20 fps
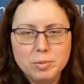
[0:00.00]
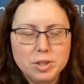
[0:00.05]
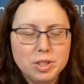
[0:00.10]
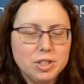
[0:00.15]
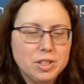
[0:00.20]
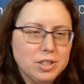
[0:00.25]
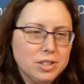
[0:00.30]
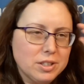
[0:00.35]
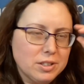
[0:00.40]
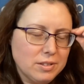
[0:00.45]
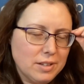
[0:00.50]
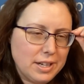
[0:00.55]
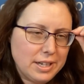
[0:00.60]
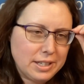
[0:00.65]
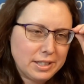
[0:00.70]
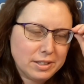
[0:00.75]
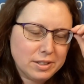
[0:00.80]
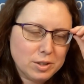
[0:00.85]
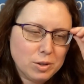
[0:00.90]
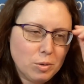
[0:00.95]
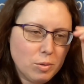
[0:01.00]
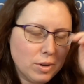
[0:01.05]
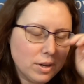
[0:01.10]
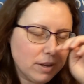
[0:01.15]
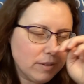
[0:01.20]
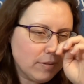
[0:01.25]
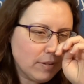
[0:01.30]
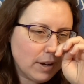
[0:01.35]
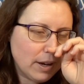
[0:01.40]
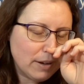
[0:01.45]
which took like
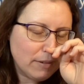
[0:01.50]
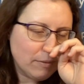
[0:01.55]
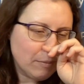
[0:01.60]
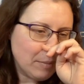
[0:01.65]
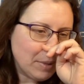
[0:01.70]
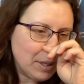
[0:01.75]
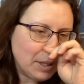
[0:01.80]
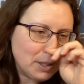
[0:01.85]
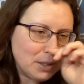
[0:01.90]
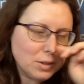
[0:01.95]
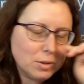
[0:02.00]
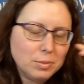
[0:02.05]
25 minutes.